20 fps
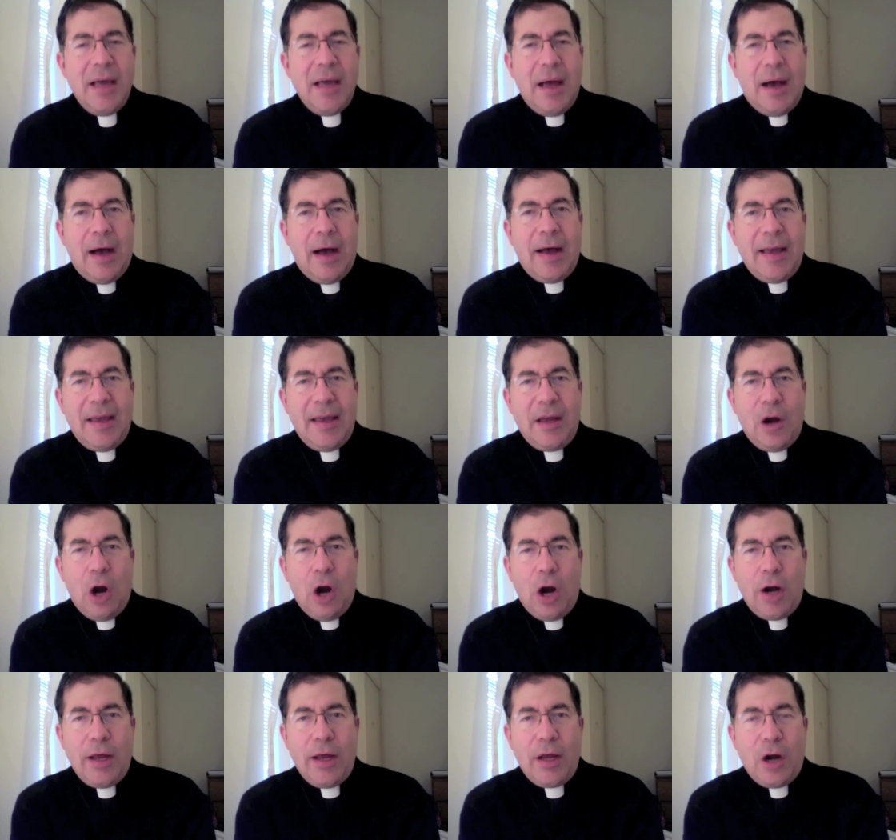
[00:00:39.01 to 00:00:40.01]
uh, in
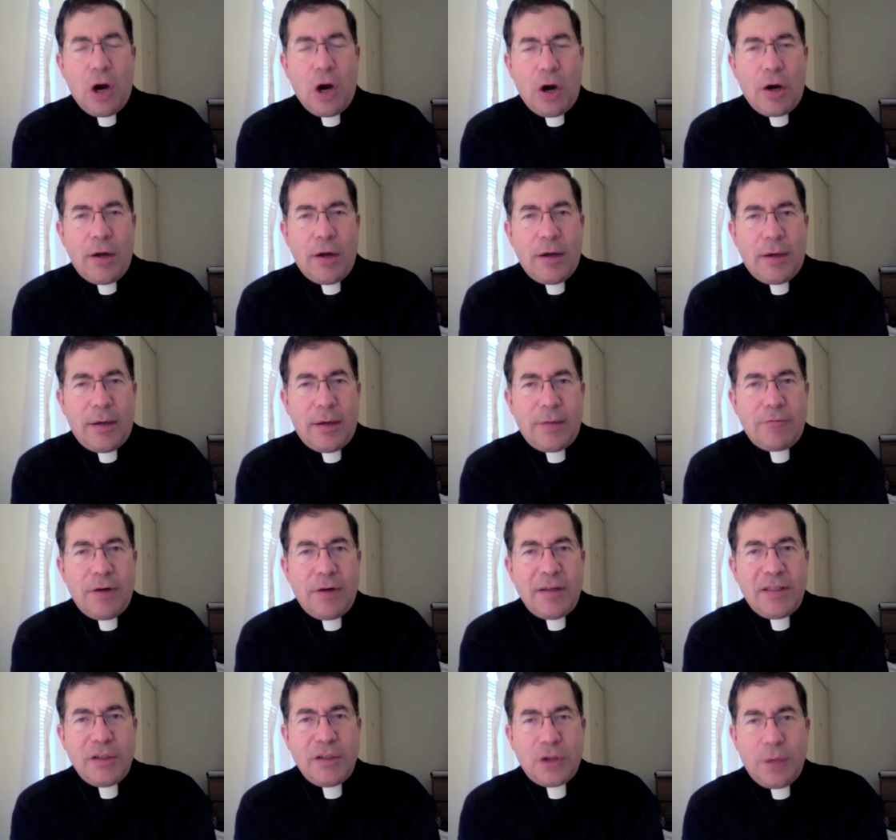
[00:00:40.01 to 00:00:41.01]
our in our uh,
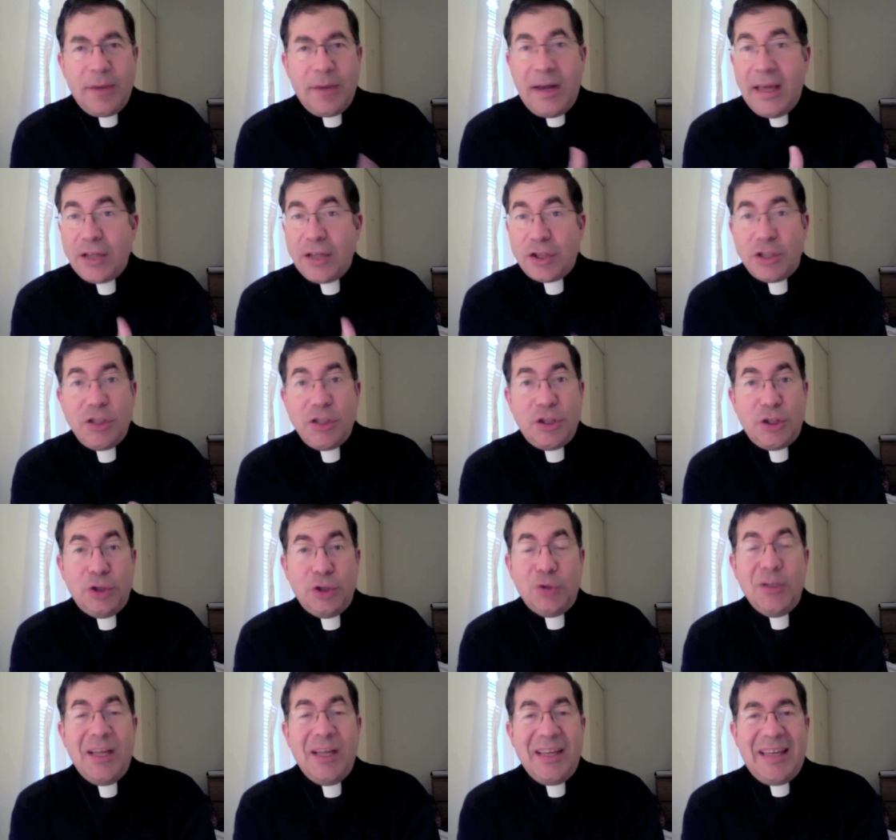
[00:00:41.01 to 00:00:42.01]
determination
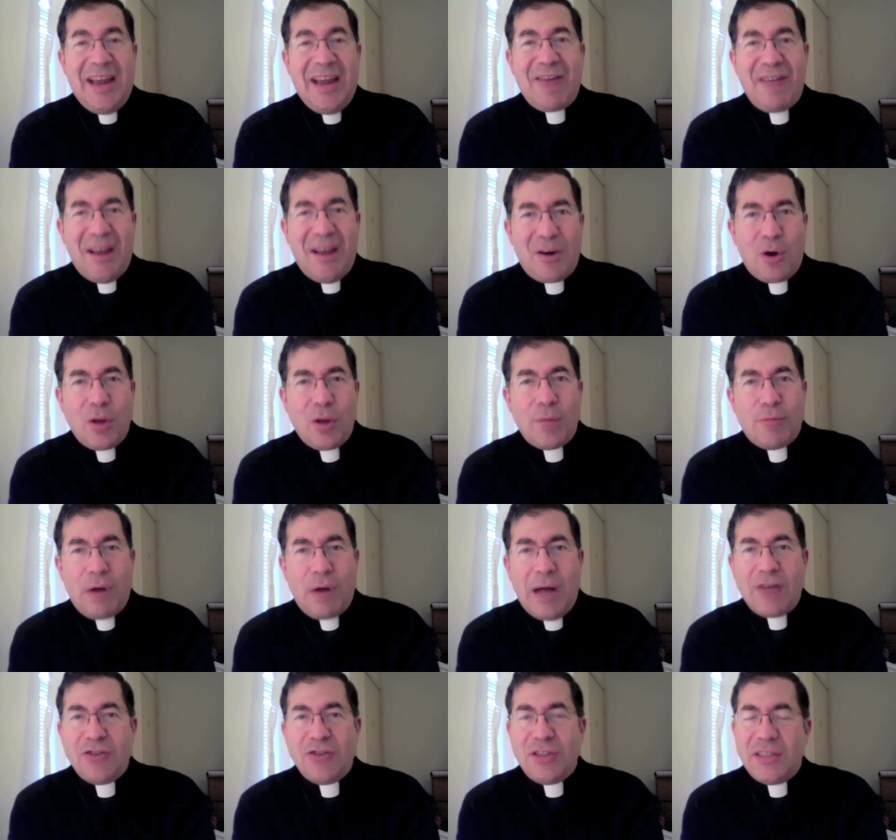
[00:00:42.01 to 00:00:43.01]
to carry out all the
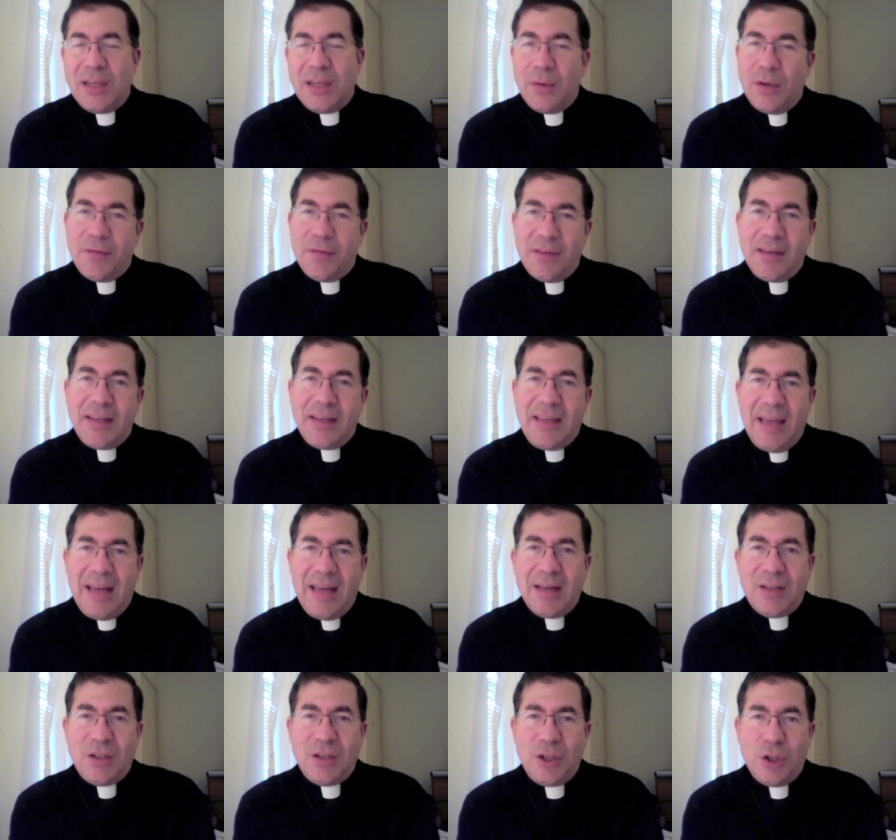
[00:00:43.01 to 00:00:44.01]
projects that we've
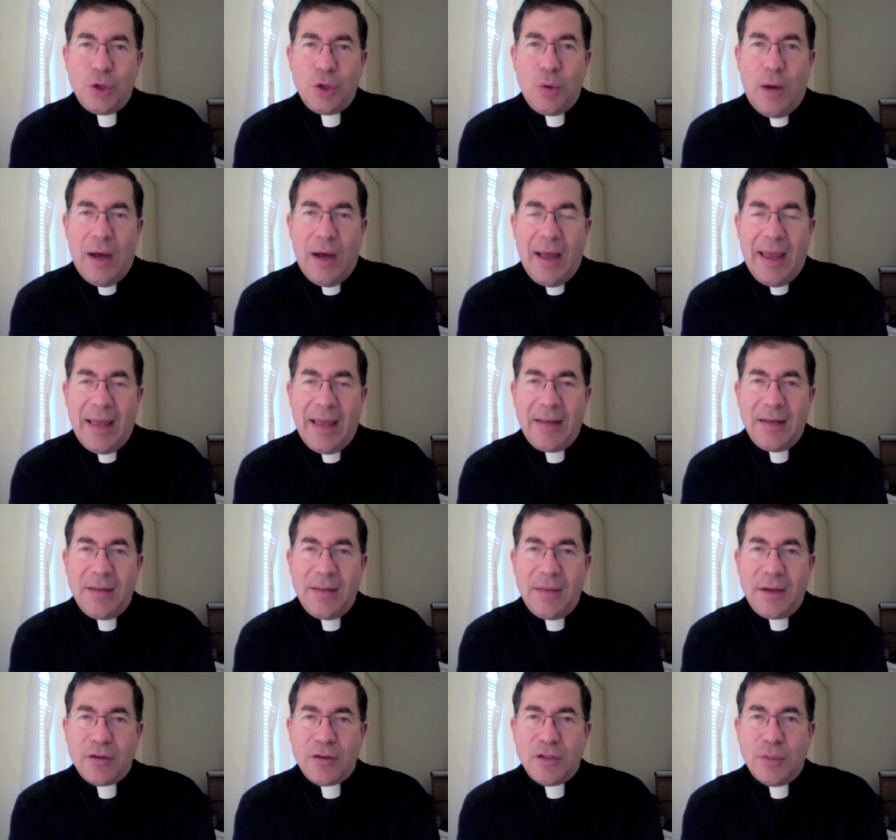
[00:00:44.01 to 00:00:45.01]
indicated to you uh, and
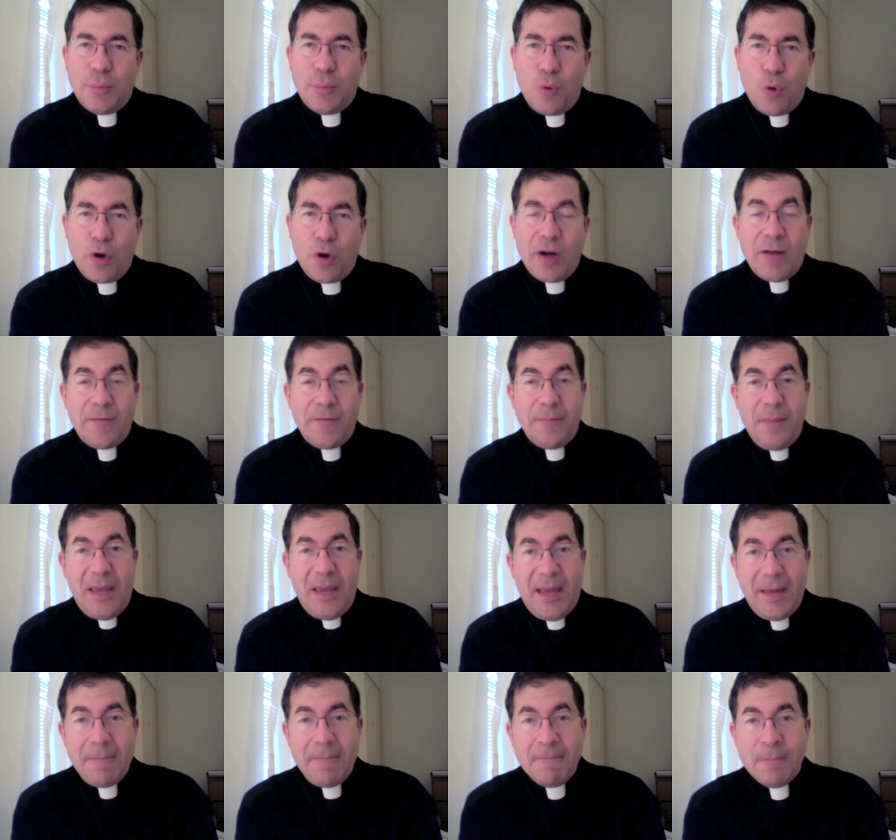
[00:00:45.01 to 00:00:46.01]
in their support of
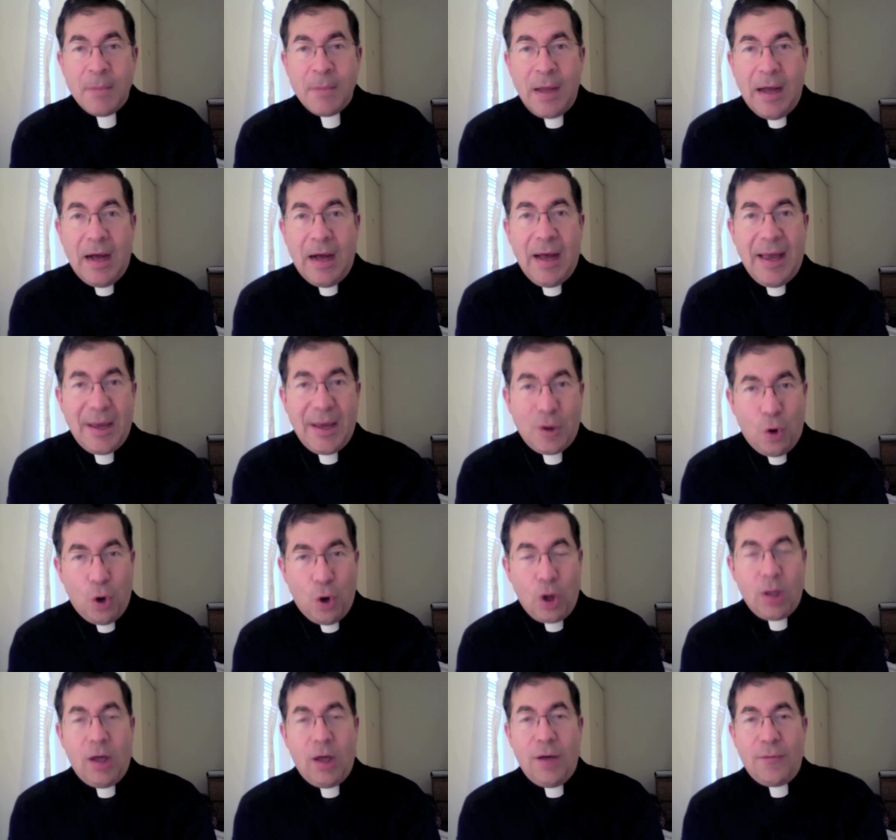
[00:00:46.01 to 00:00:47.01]
me uh, and
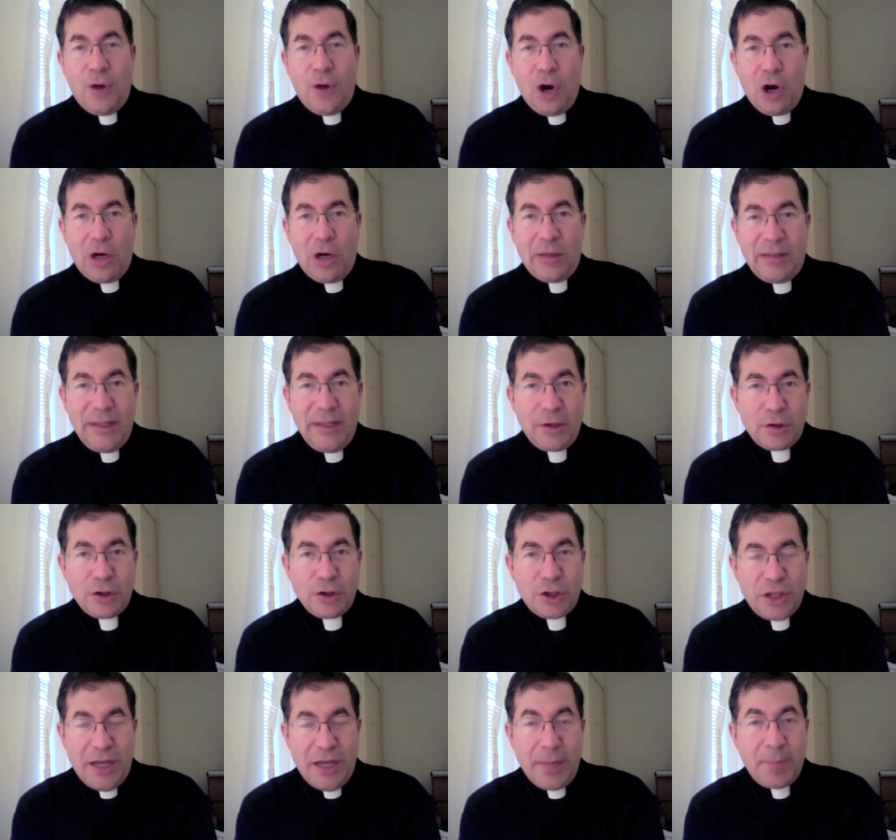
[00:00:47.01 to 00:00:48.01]
all of our
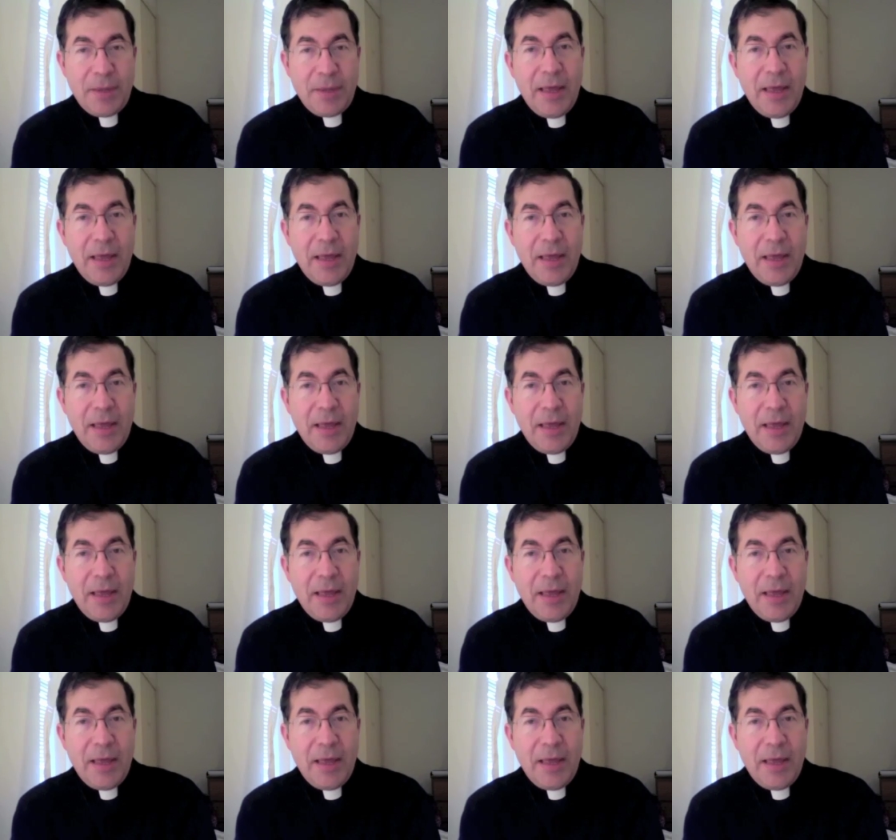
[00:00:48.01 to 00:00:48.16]
leadership.